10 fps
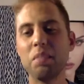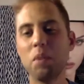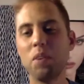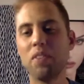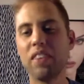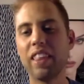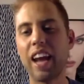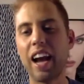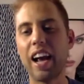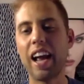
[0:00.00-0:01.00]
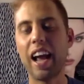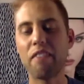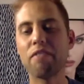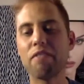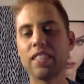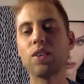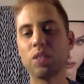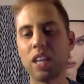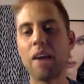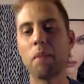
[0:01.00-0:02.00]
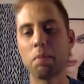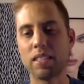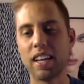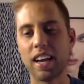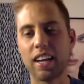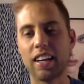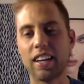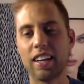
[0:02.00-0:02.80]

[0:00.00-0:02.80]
the movie that every single time I'm sick,